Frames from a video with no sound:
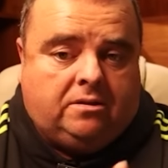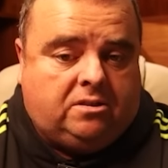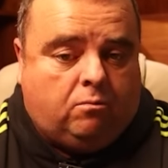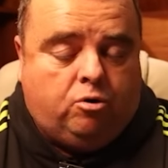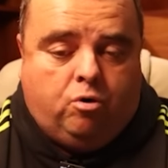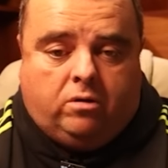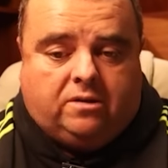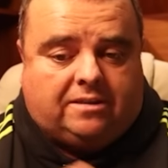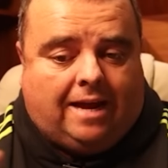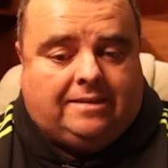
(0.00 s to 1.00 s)
someone who
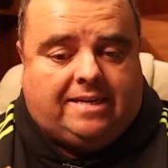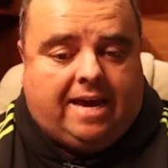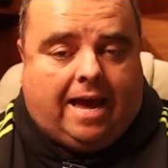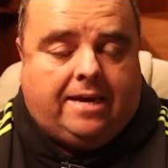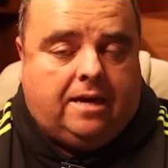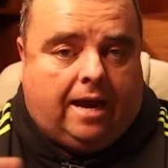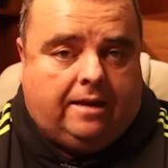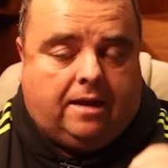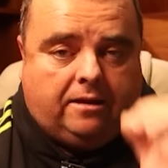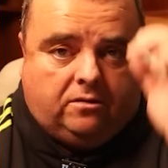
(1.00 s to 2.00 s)
understands AI
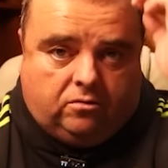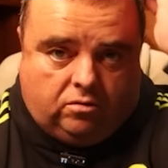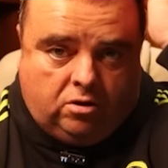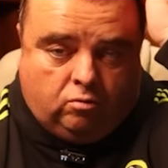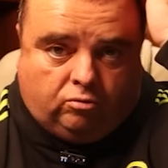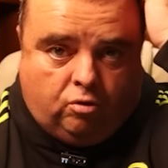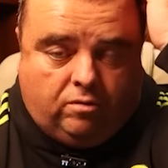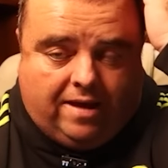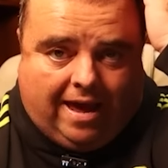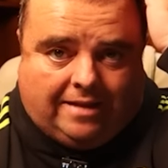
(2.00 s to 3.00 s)
and you know,
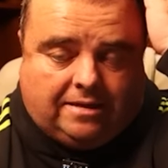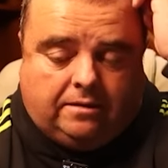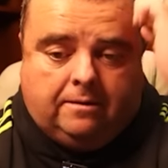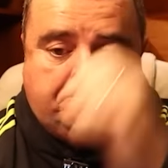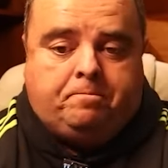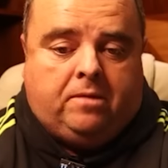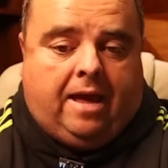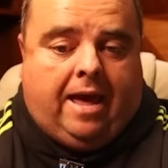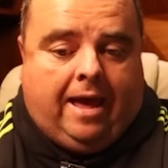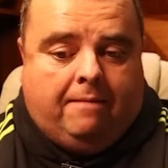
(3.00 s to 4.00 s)
doing the editing,
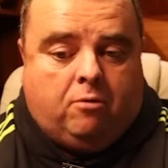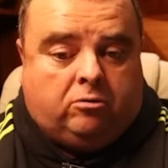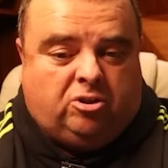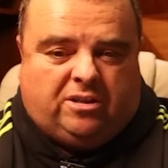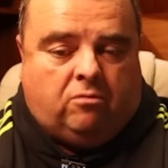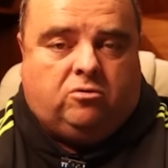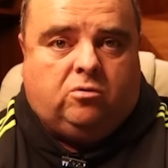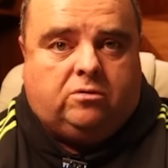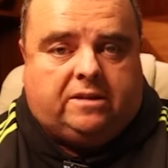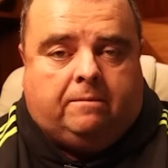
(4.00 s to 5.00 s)
or just
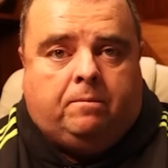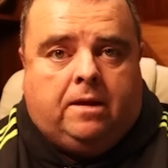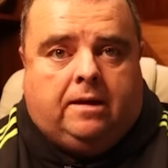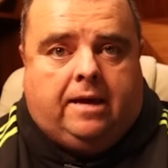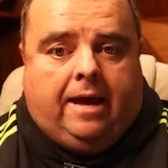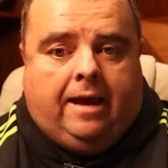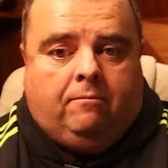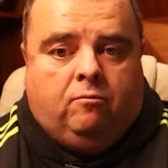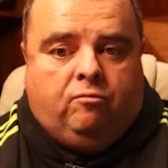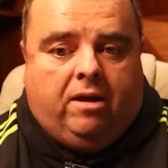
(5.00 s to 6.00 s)
outsource it.
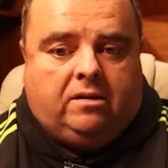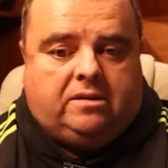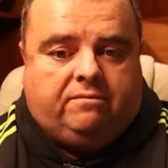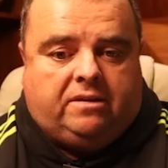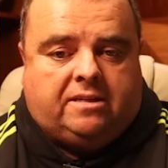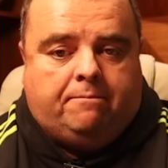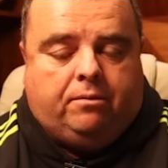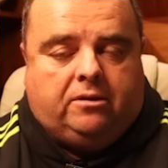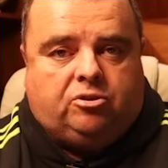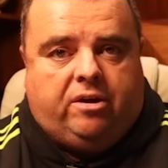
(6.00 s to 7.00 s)
Relatively
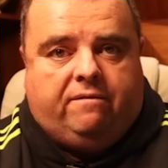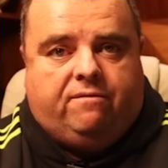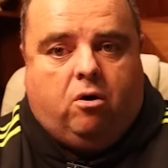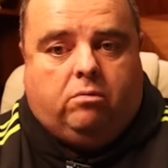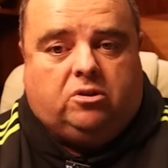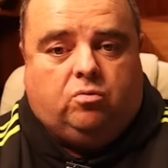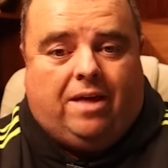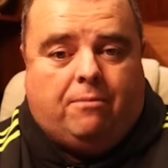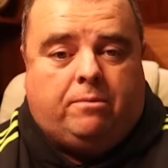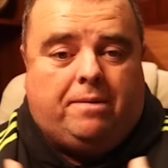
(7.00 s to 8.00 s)
simple and straightforward. So
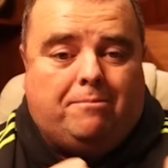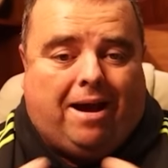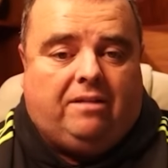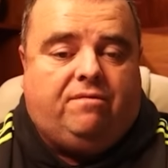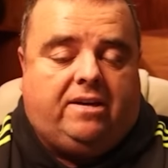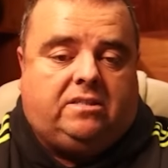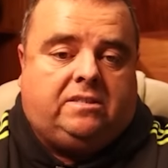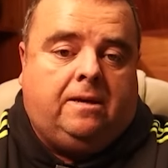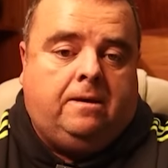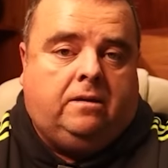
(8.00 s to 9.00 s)
that would be my
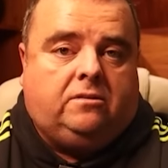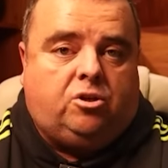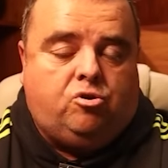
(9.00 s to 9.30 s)
advice to